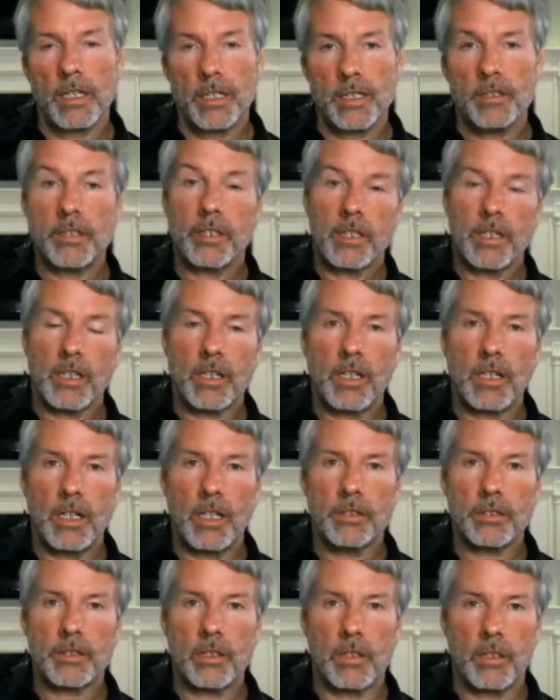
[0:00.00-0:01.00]
It's in a
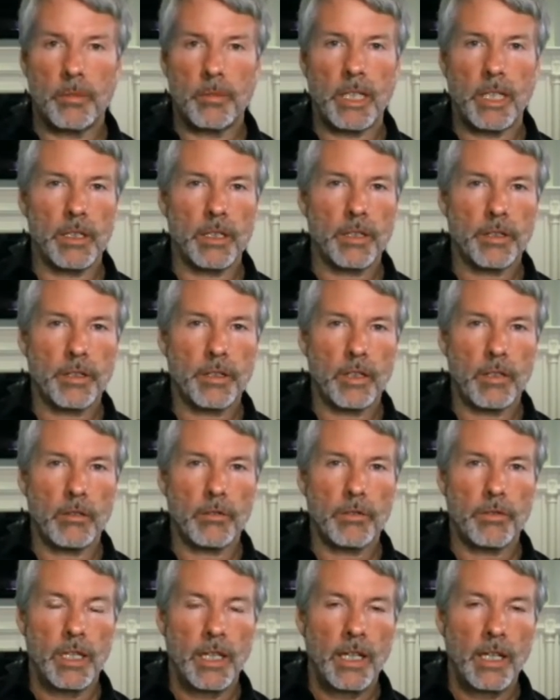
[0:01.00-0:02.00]
class all by
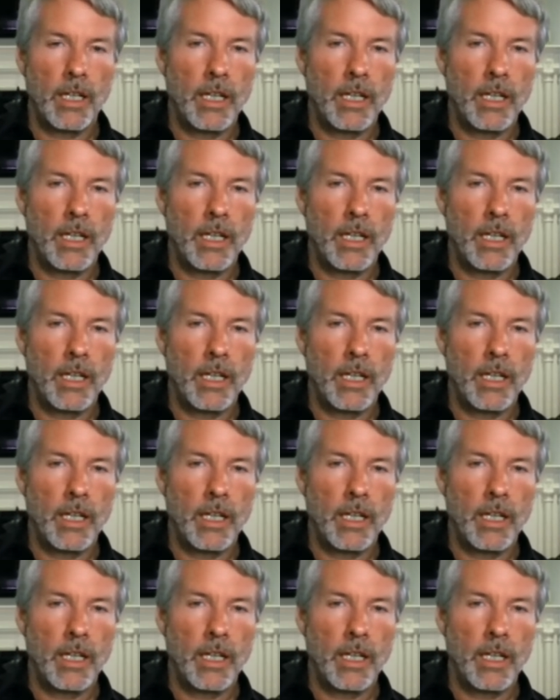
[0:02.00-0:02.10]
itself.